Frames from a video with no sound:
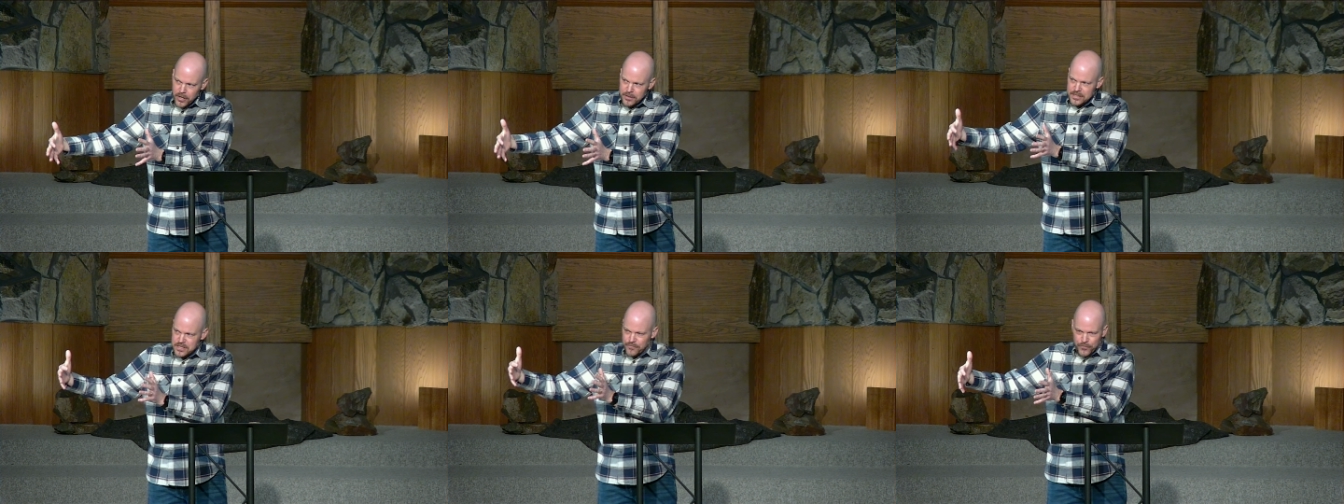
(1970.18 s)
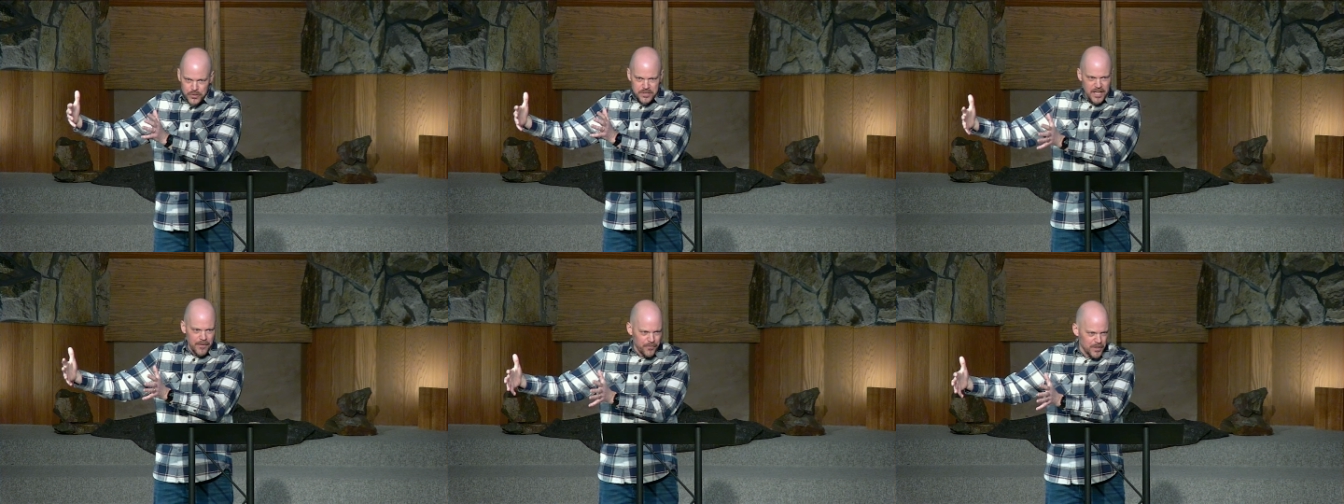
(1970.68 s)
That's the first
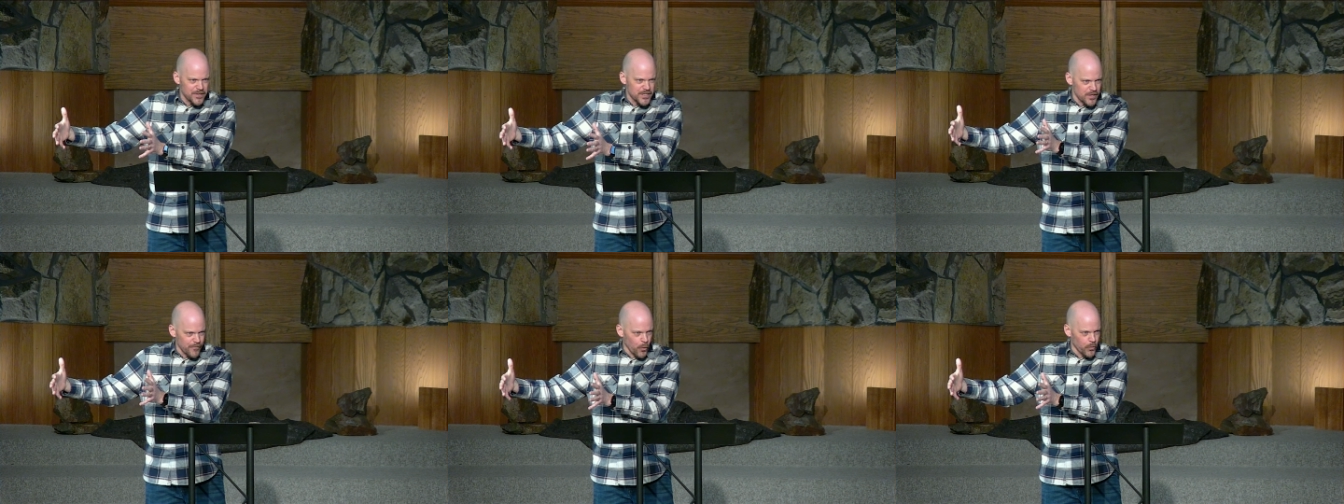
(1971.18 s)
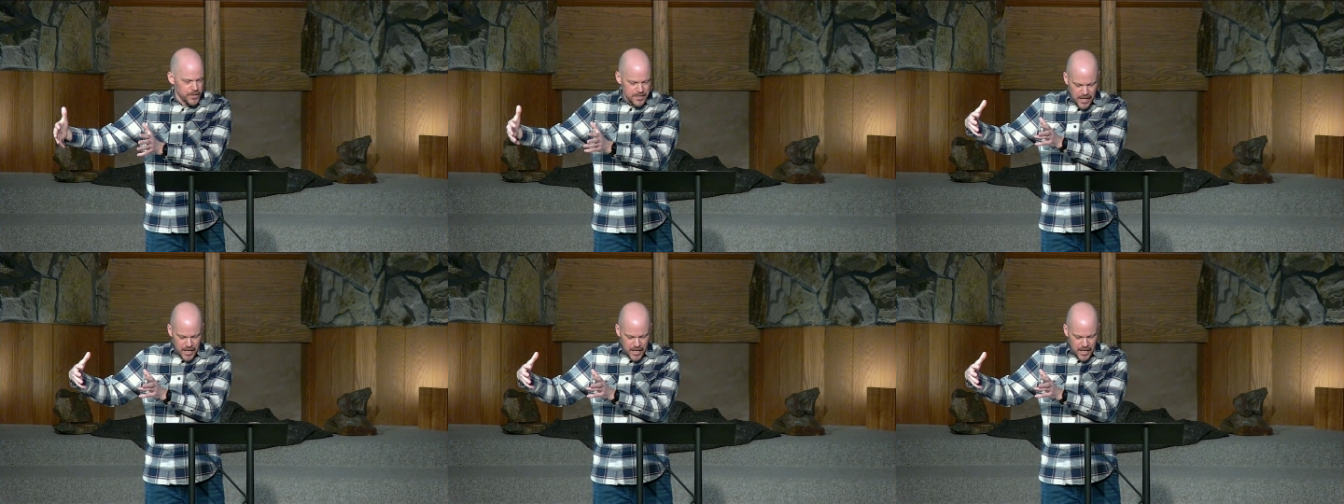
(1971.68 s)
definition of holiness.